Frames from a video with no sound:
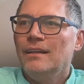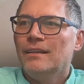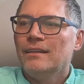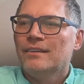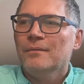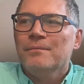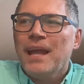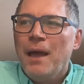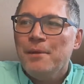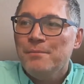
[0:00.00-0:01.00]
Some
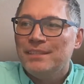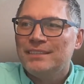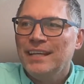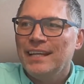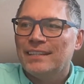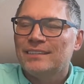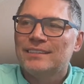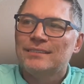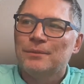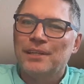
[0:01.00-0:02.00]
common
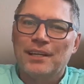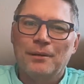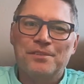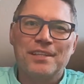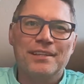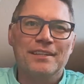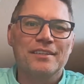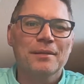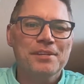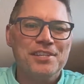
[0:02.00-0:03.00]
mistakes when it comes to
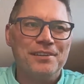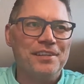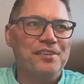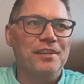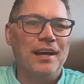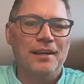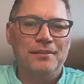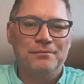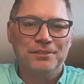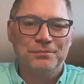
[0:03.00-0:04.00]
this. Let me share this
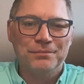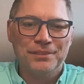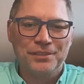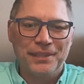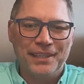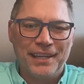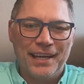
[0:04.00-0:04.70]
screen again,